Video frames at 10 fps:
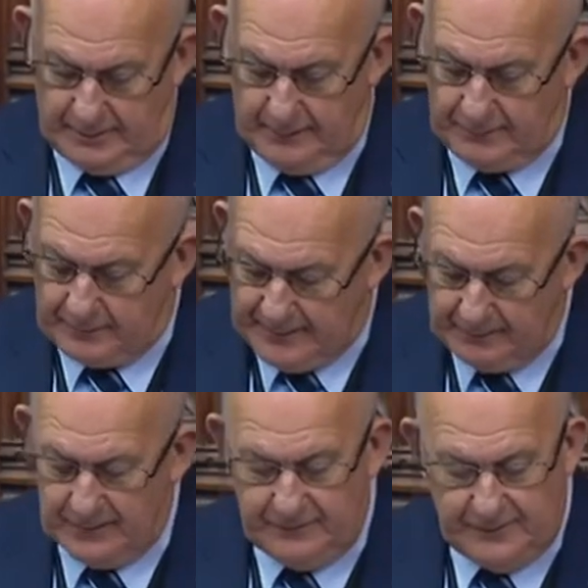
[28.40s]
to keep the
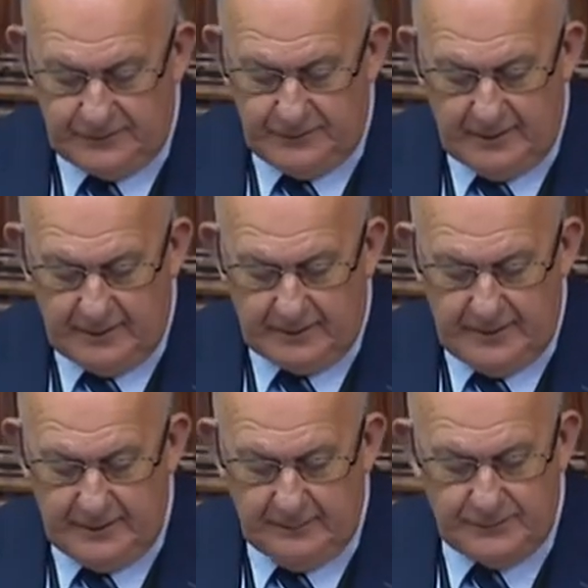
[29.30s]
people of this United
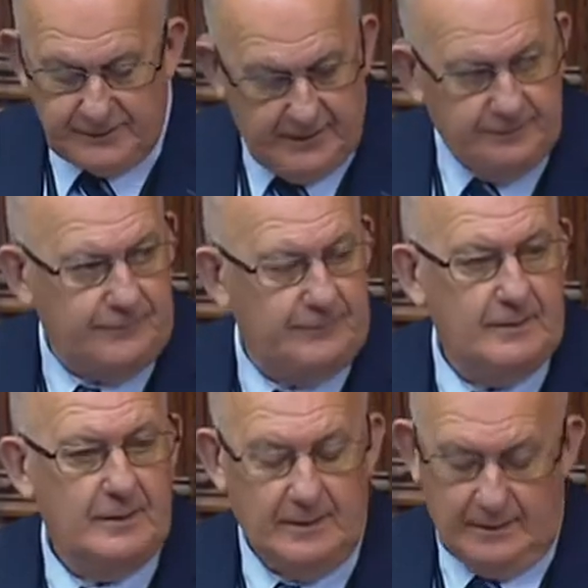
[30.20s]
Kingdom safe
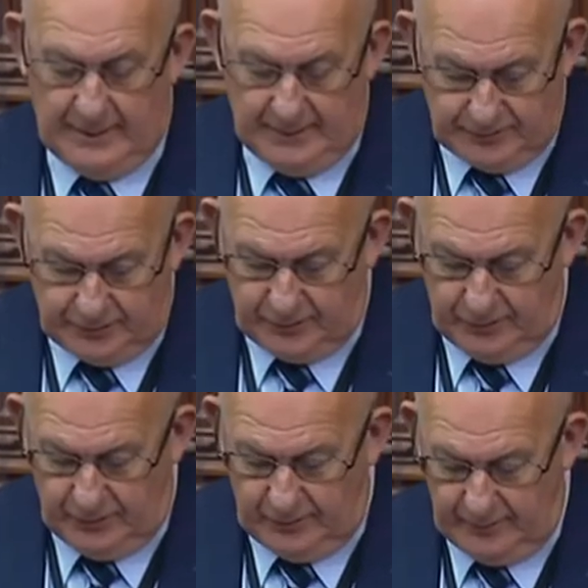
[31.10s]
and
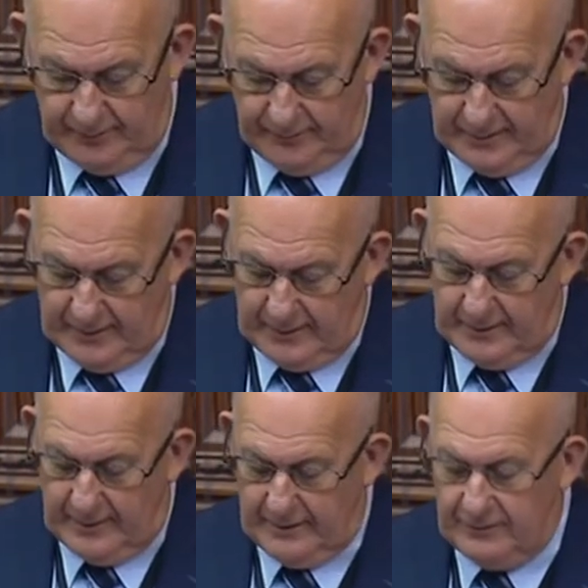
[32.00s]
secure
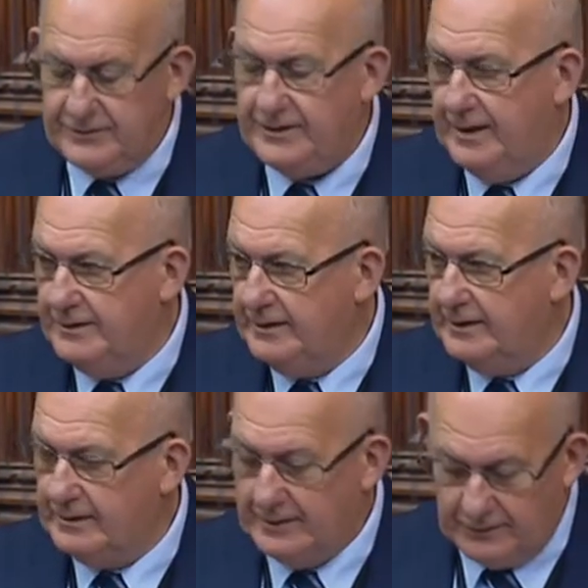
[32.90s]
in an ever
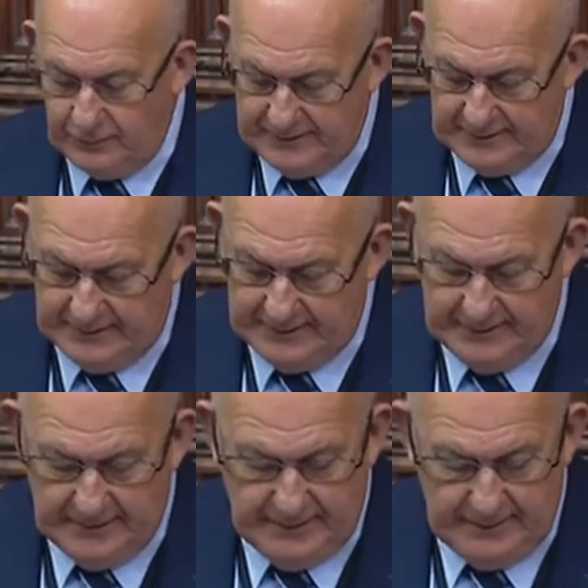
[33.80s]
changing and
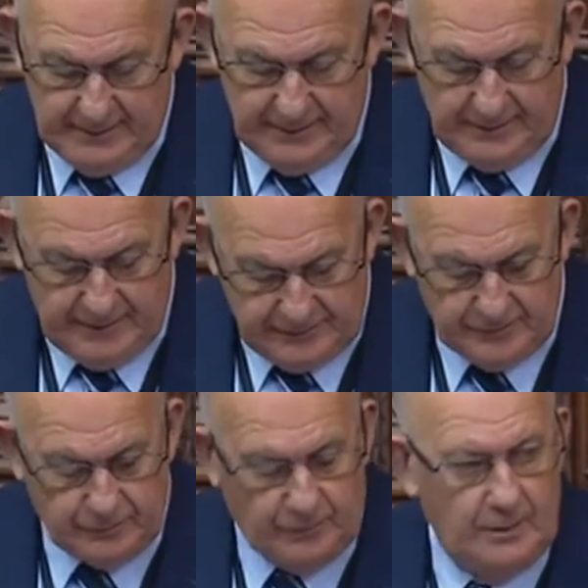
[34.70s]
increasingly
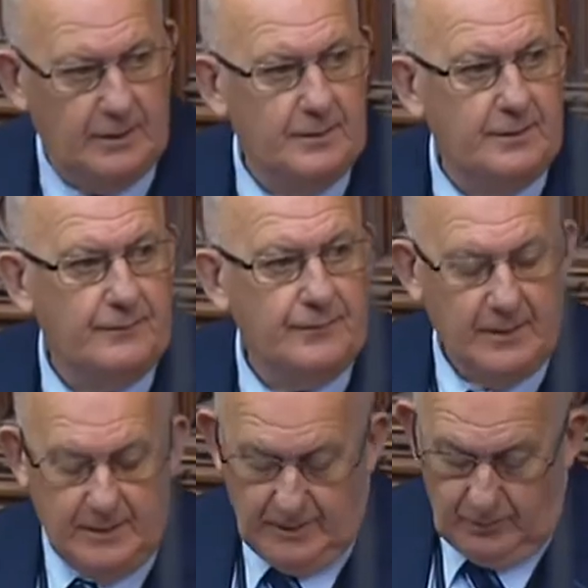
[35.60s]
dangerous world.
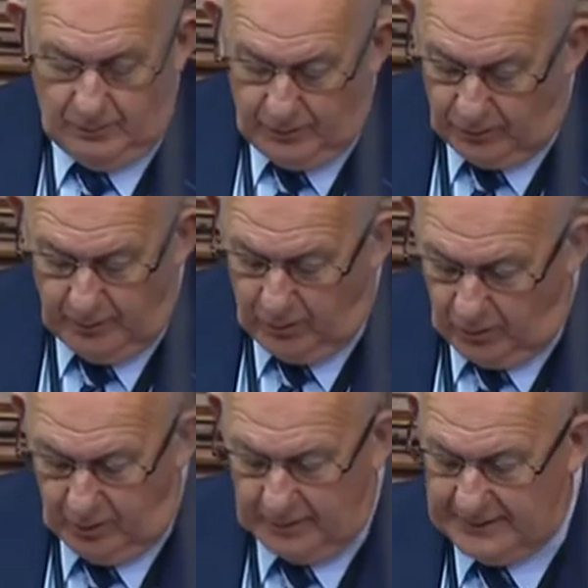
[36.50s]
We owe them
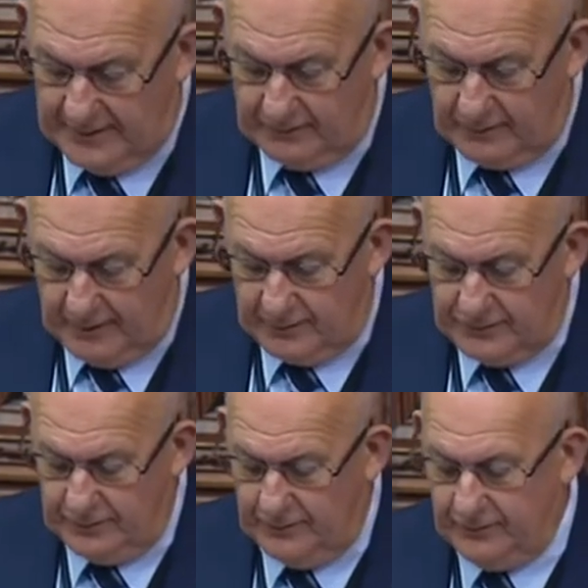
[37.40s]
all a debt of
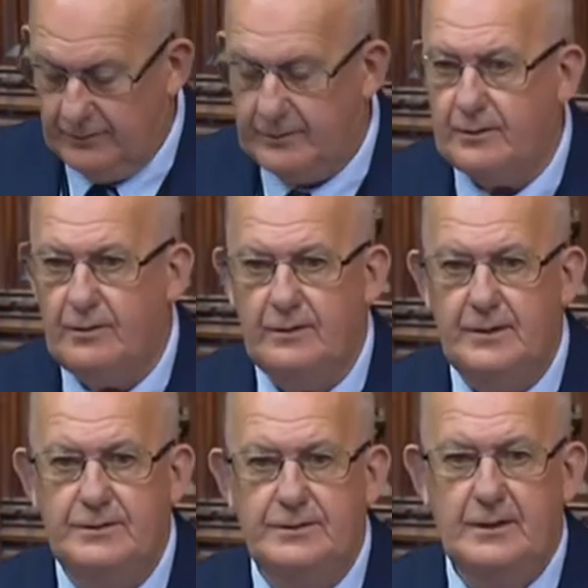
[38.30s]
gratitude for their
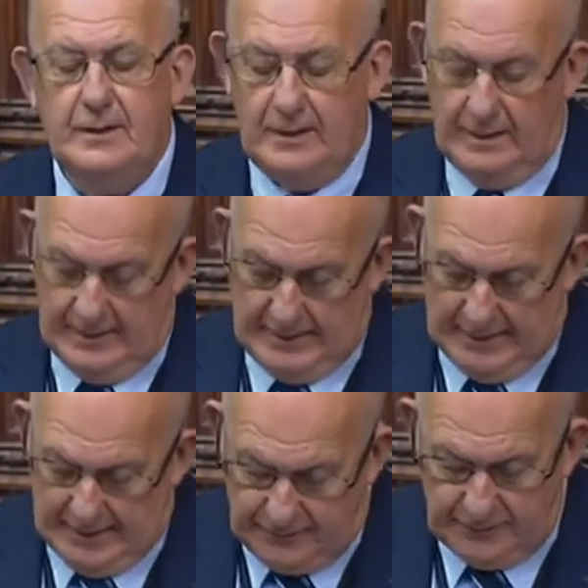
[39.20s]
courage
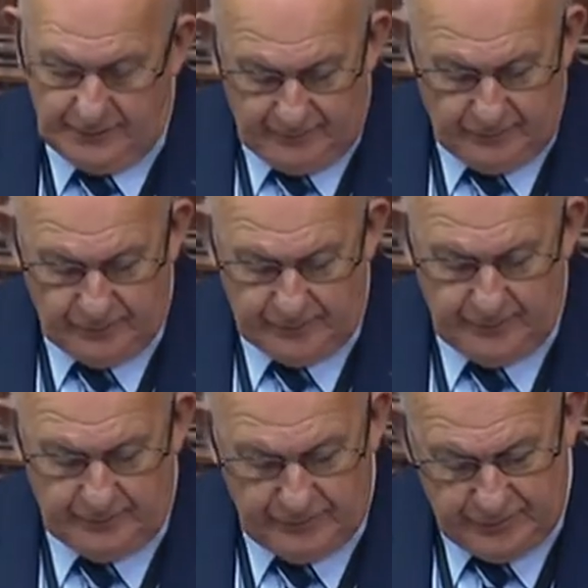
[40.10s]
and their
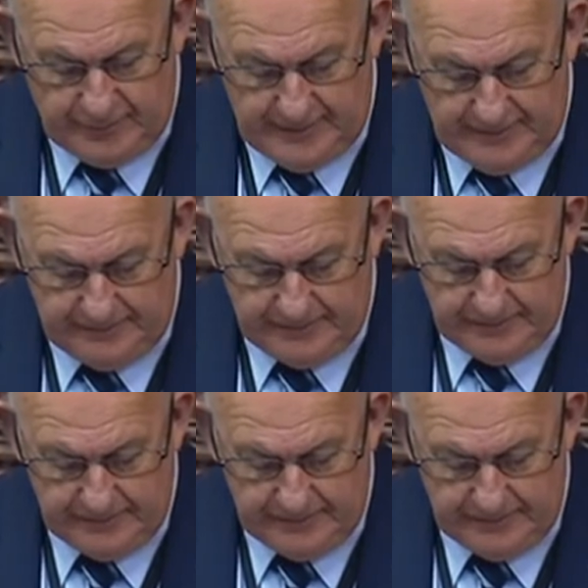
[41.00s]
devotion to duty.